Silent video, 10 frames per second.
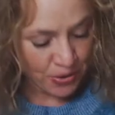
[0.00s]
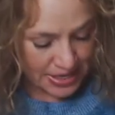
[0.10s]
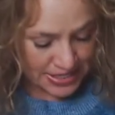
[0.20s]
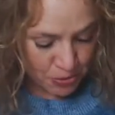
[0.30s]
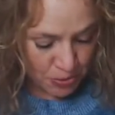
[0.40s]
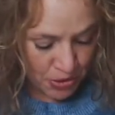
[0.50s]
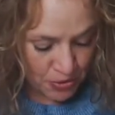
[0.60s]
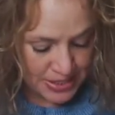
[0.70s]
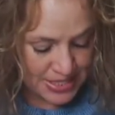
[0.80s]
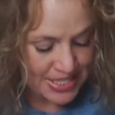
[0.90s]
Okay, so we're
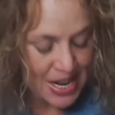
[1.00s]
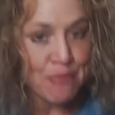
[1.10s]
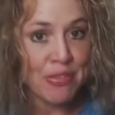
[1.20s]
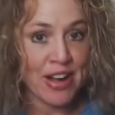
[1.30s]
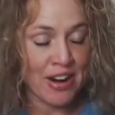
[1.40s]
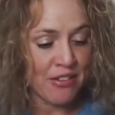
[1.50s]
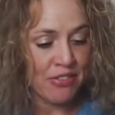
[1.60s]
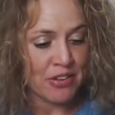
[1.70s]
going to stop there.